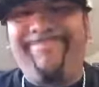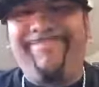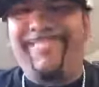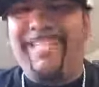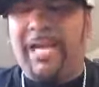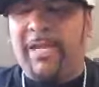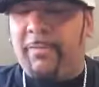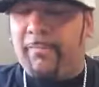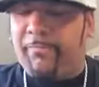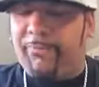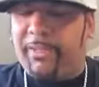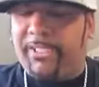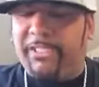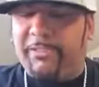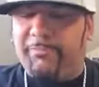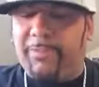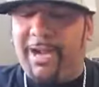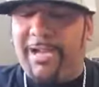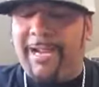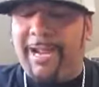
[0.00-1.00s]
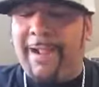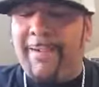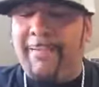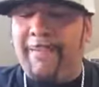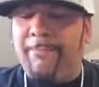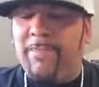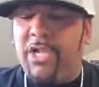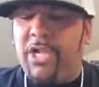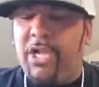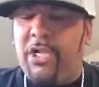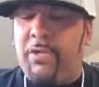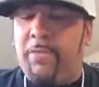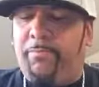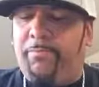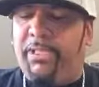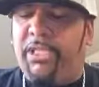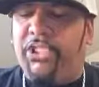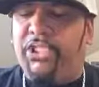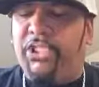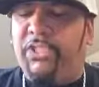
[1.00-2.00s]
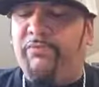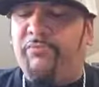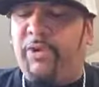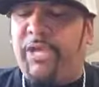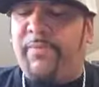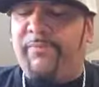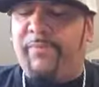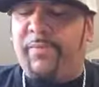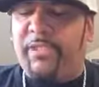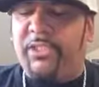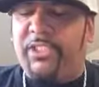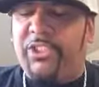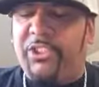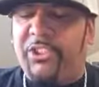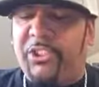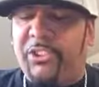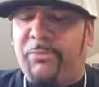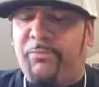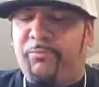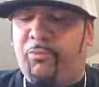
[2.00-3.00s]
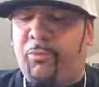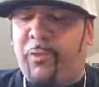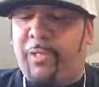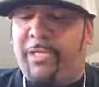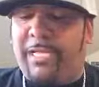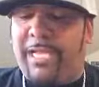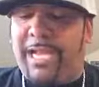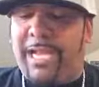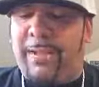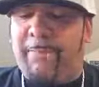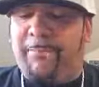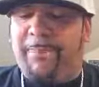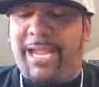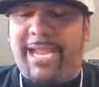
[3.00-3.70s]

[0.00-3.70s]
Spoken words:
Not impressed by that. Completion rate, 56.9.